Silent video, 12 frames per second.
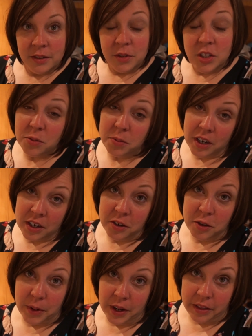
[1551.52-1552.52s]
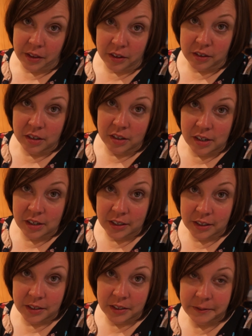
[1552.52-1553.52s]
We should probably go to bed, though.
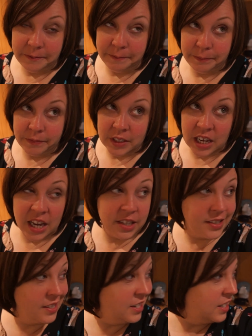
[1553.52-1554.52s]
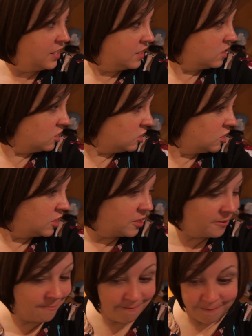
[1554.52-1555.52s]
As it is...
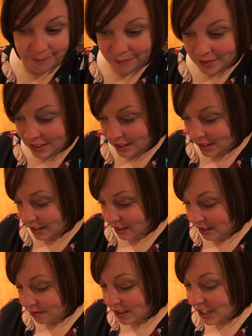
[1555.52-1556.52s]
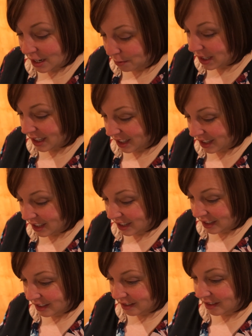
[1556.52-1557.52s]
Acid it is on a sandwich. What time is it?
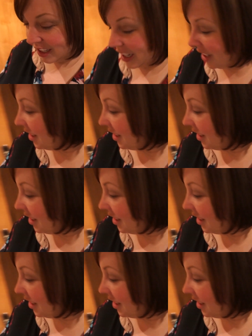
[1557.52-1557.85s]
Like...